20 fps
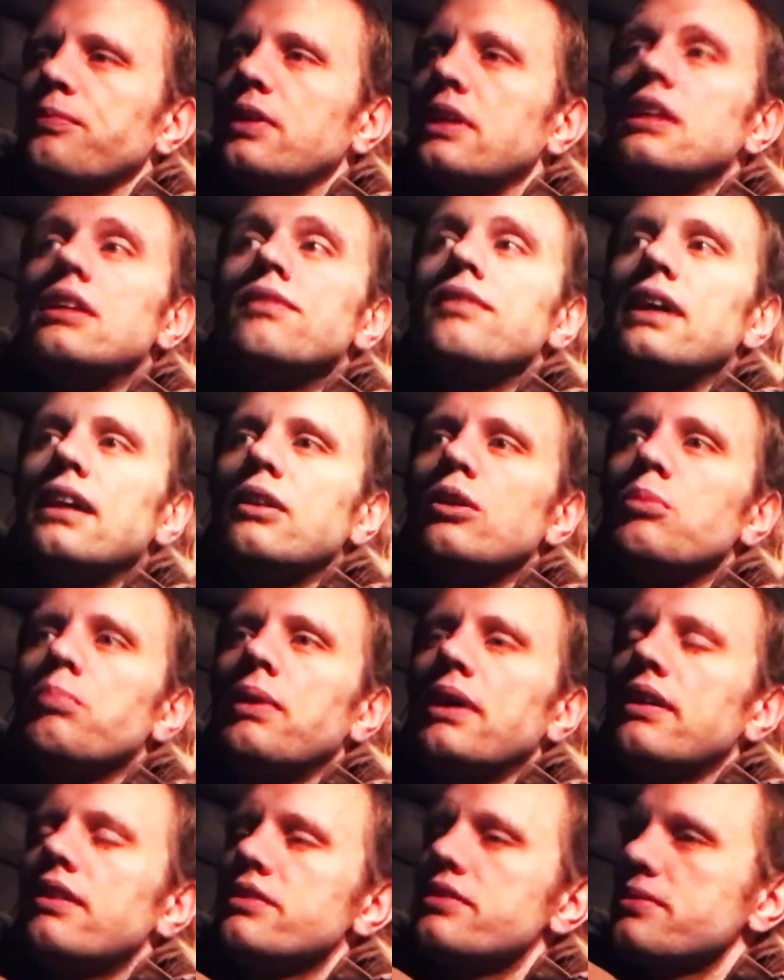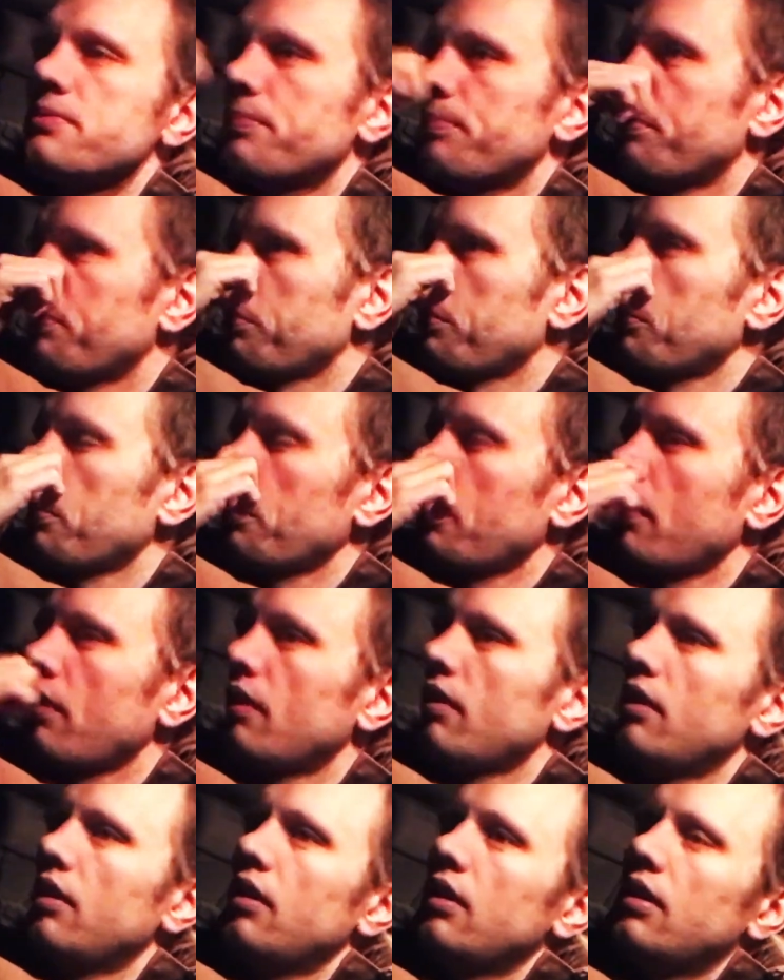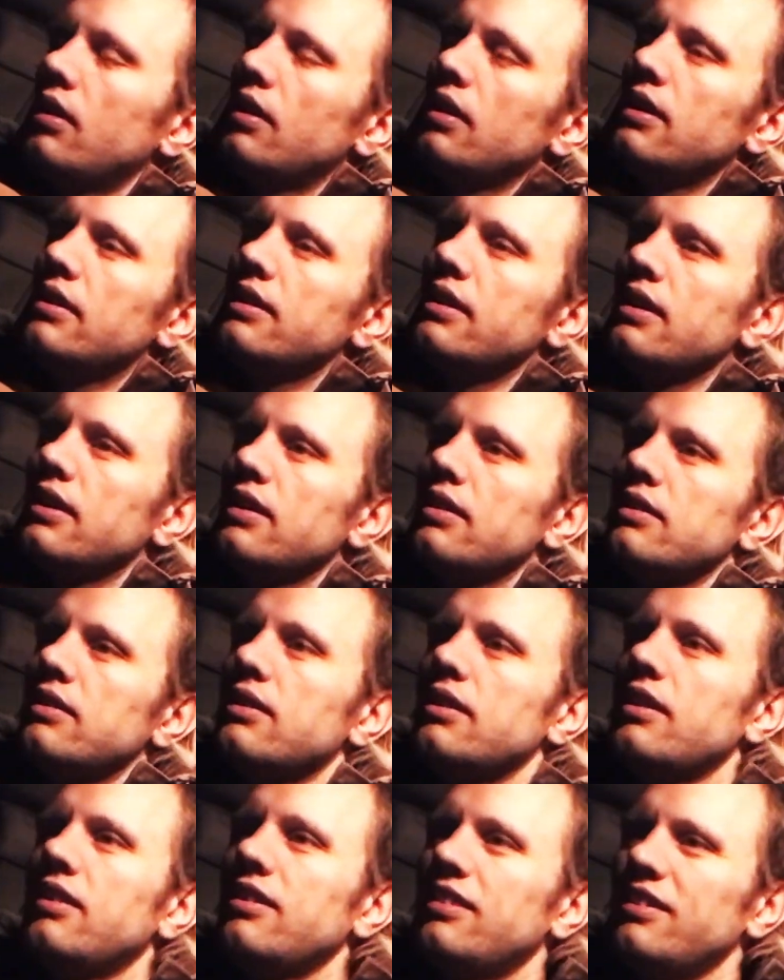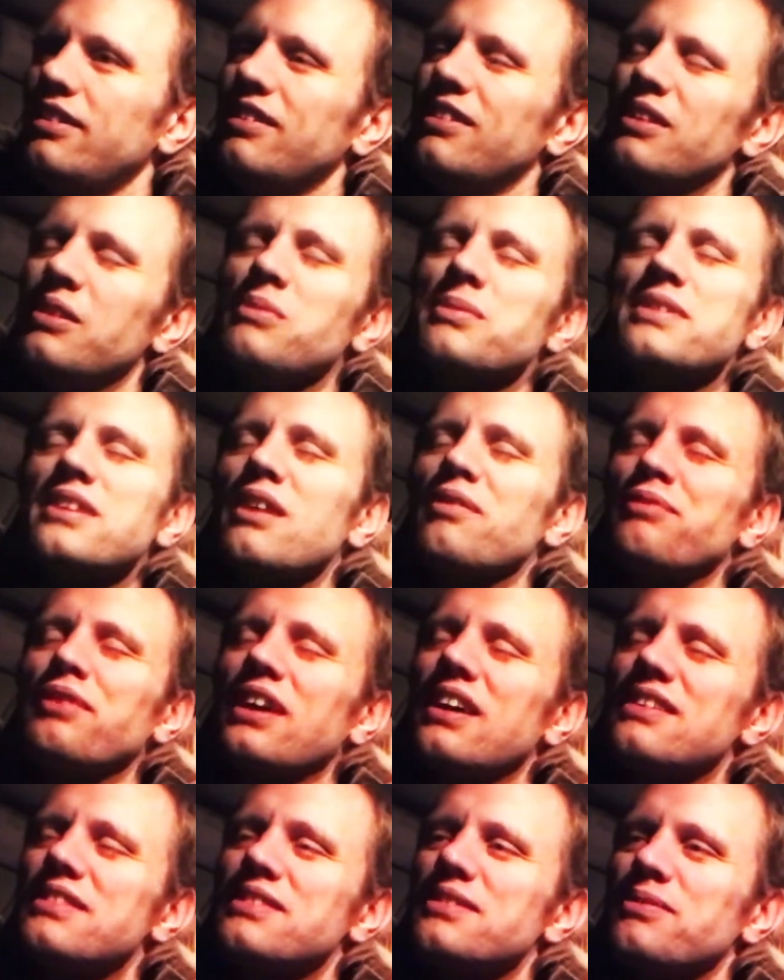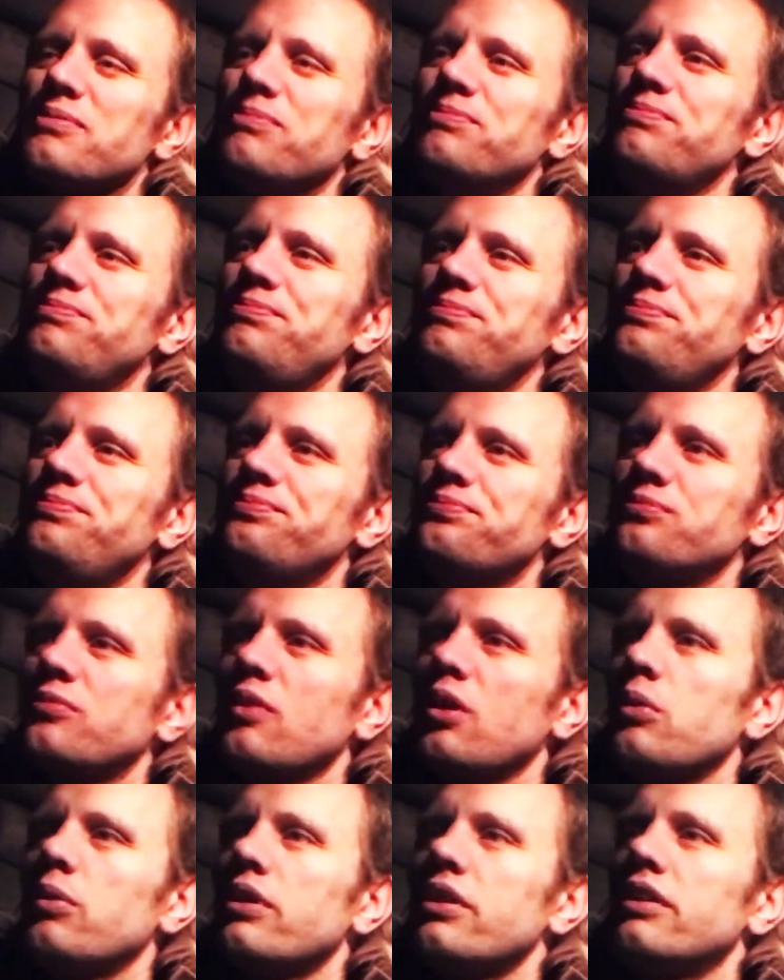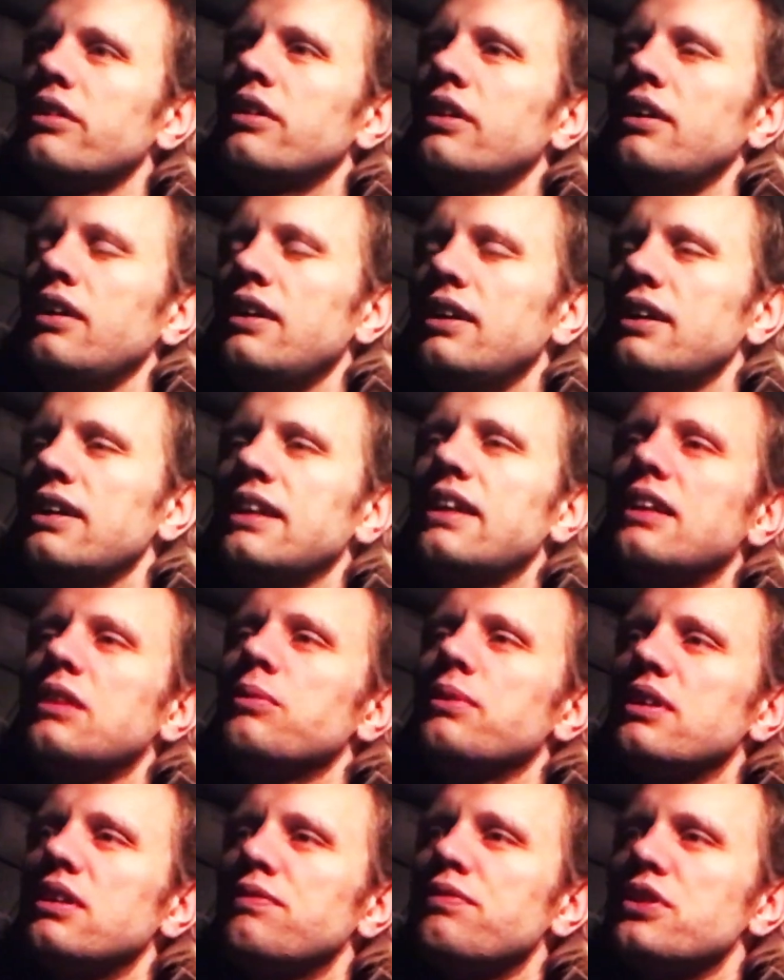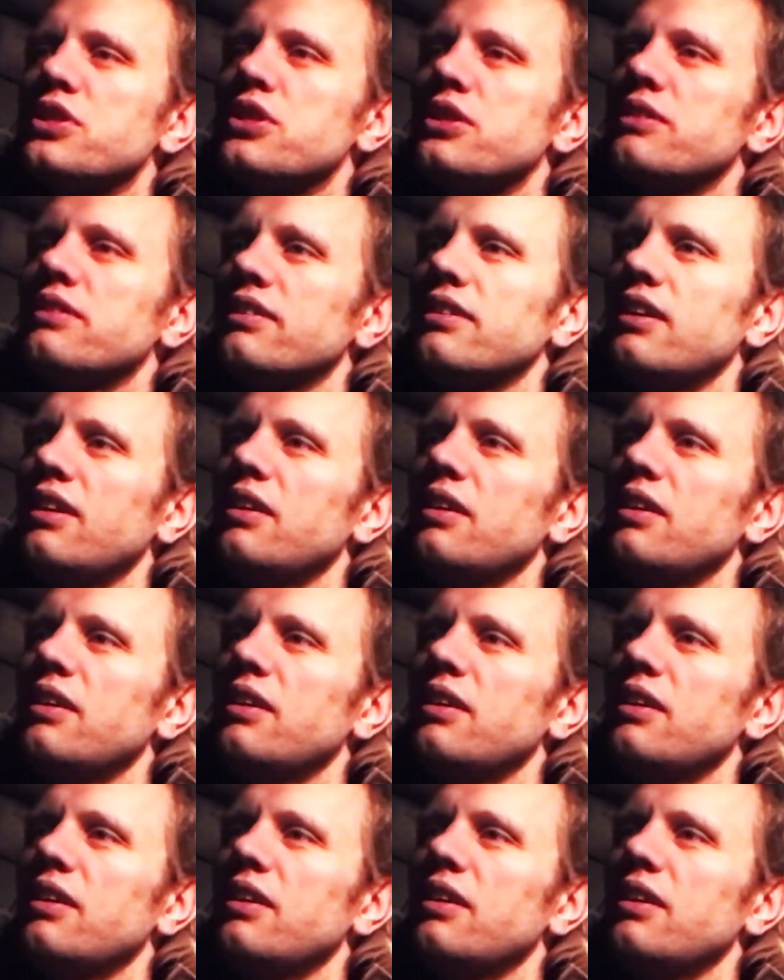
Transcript: key value pairs. And then it was not fast or in any way efficient,